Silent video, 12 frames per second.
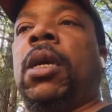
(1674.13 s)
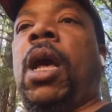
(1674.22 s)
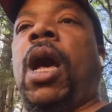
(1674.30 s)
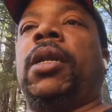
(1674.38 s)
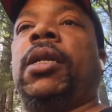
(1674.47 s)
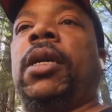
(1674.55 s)

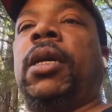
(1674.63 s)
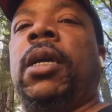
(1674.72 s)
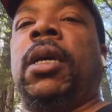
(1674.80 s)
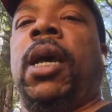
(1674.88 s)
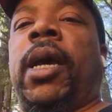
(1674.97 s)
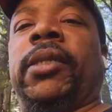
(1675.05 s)
color
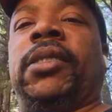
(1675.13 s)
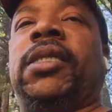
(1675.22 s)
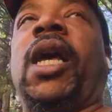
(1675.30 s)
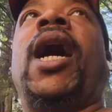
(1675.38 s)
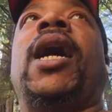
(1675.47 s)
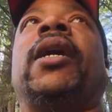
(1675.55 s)
and
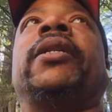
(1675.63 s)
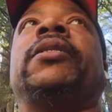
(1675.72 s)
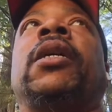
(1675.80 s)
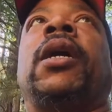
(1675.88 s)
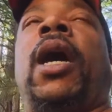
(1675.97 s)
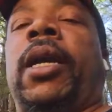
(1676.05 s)

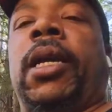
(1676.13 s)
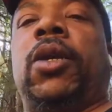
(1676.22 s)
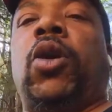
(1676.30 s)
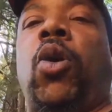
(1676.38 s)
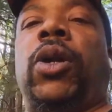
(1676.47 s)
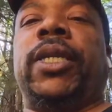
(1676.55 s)
size and
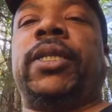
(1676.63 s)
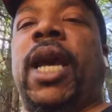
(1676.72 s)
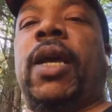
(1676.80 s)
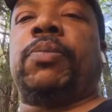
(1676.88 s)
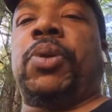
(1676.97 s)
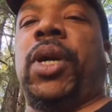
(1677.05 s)
then call it
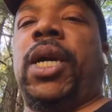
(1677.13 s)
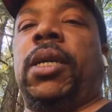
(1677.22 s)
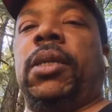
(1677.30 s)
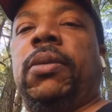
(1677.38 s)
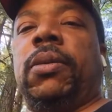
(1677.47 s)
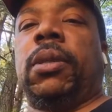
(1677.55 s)
that
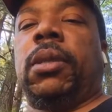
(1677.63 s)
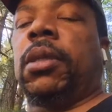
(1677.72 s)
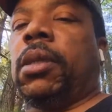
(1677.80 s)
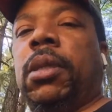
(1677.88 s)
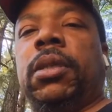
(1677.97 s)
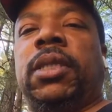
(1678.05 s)
breed.
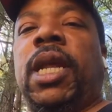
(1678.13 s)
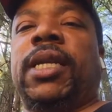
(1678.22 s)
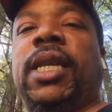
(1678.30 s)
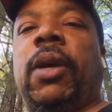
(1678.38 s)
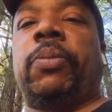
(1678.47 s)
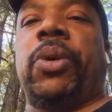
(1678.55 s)
It's
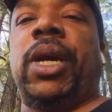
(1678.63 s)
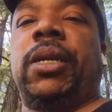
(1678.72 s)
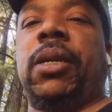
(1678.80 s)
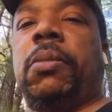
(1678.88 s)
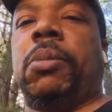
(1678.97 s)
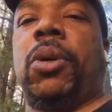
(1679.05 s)
not that
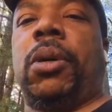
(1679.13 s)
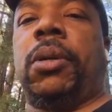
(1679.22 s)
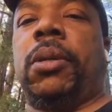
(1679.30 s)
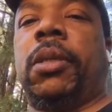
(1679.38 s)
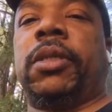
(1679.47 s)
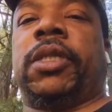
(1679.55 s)
breed no more.
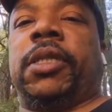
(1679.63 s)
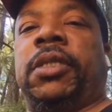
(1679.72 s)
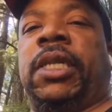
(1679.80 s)
It's a